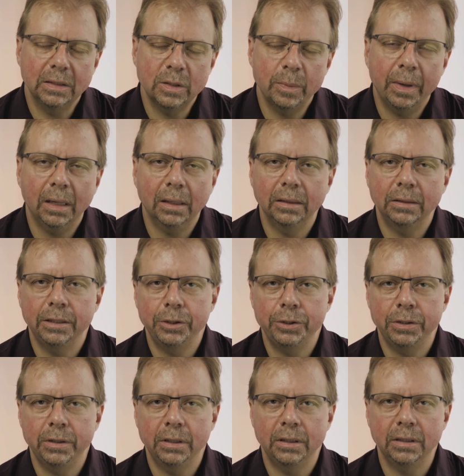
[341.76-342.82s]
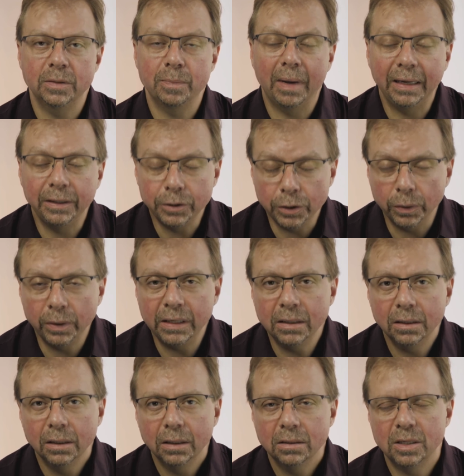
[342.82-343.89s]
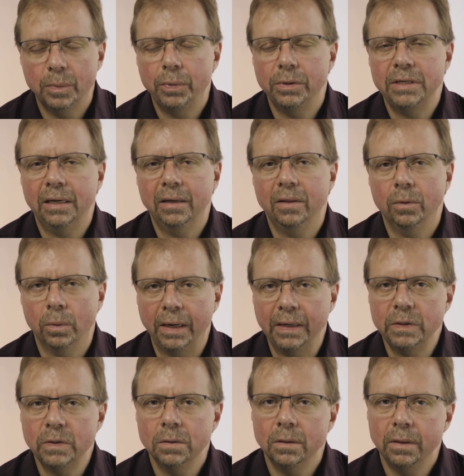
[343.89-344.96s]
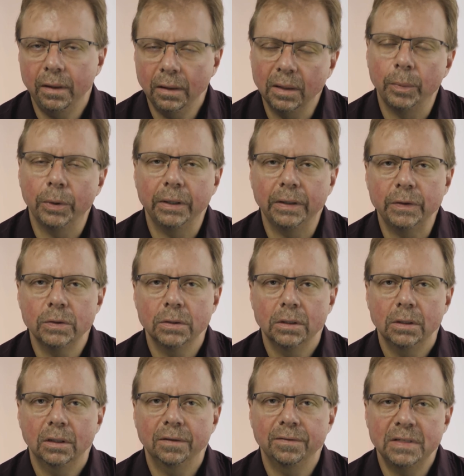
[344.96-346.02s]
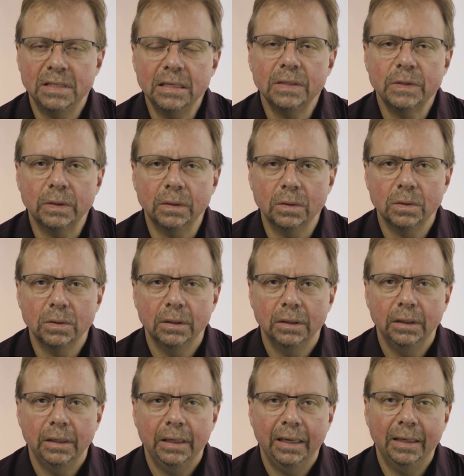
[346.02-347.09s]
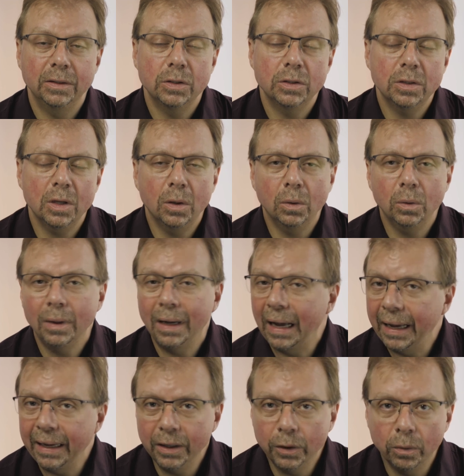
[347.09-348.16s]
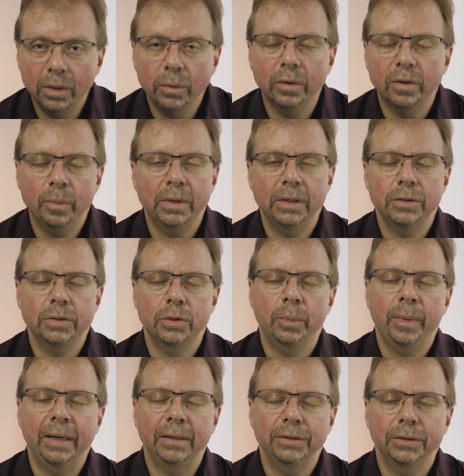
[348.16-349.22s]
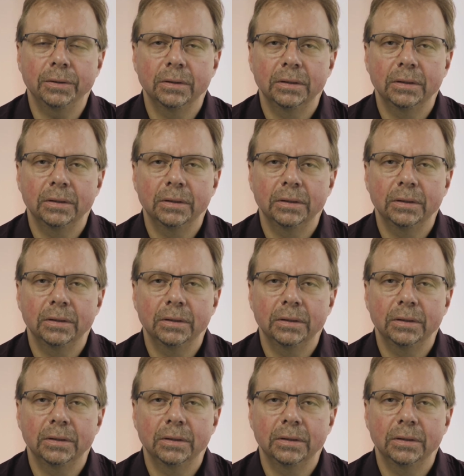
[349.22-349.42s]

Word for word: a politician, it is my duty to protect the rights and the liberties of citizens. And so I agree with Minister Painter.